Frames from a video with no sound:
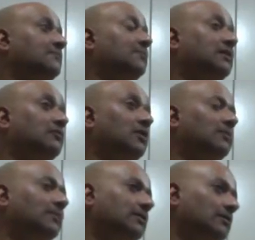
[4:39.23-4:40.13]
the
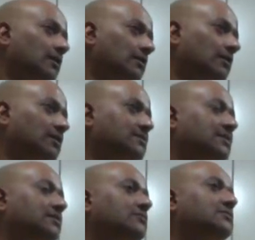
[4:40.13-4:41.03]
peculiar gods
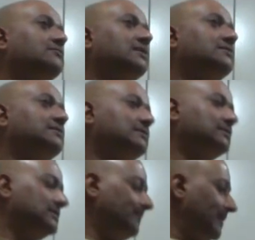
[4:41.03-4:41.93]
that used to
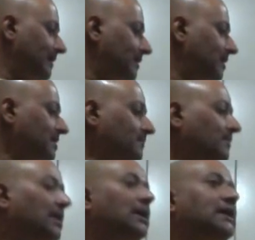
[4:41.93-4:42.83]
exist in the
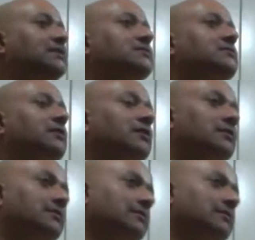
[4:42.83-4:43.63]
Middle East or